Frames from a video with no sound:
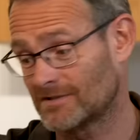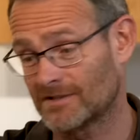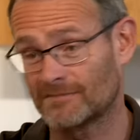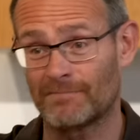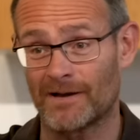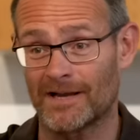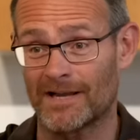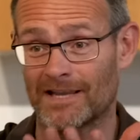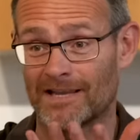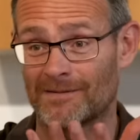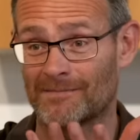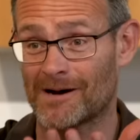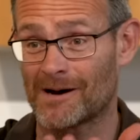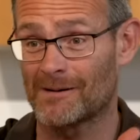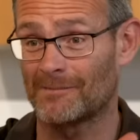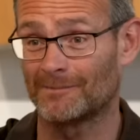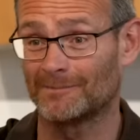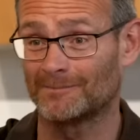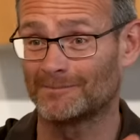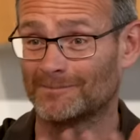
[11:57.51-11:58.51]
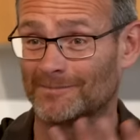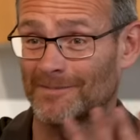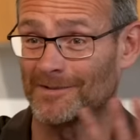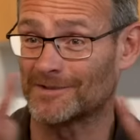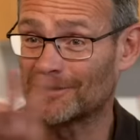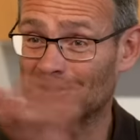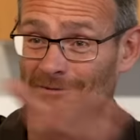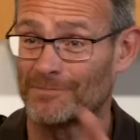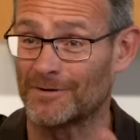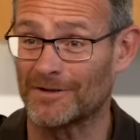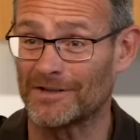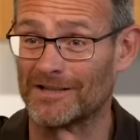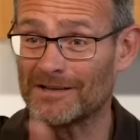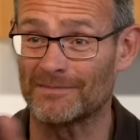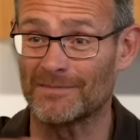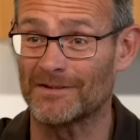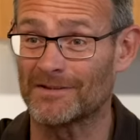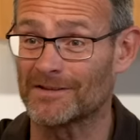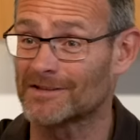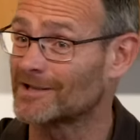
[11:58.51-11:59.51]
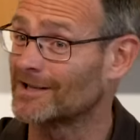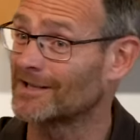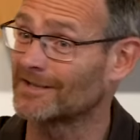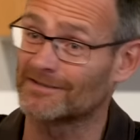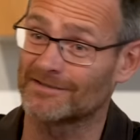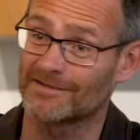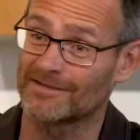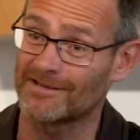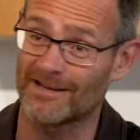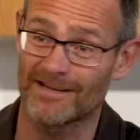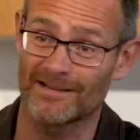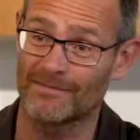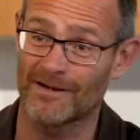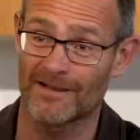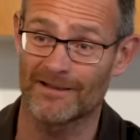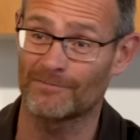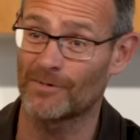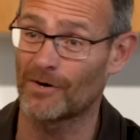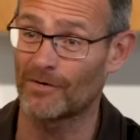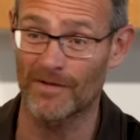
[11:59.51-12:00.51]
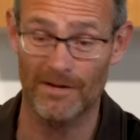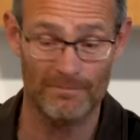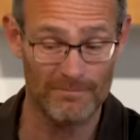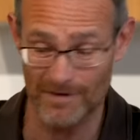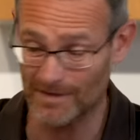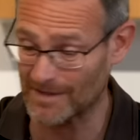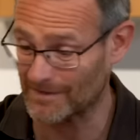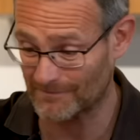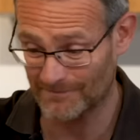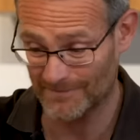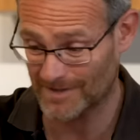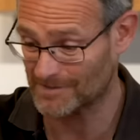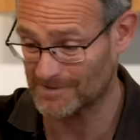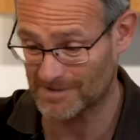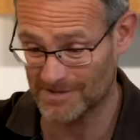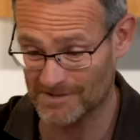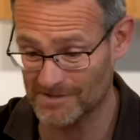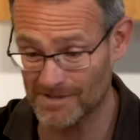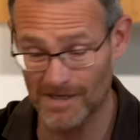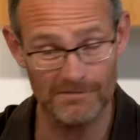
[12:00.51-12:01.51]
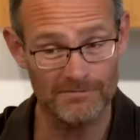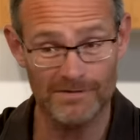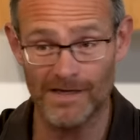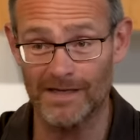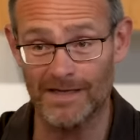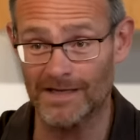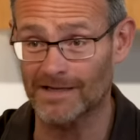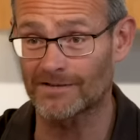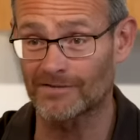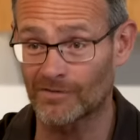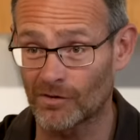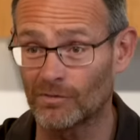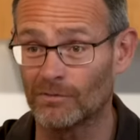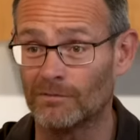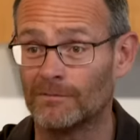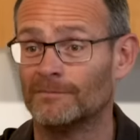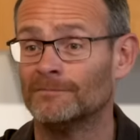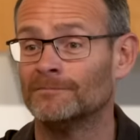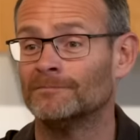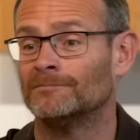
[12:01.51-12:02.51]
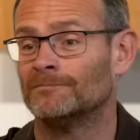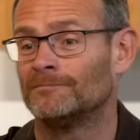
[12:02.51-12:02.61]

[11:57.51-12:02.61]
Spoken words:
You were just picking them up and just putting them in the slings to take them out of the pond. They weren't even, they're just no kicking at all.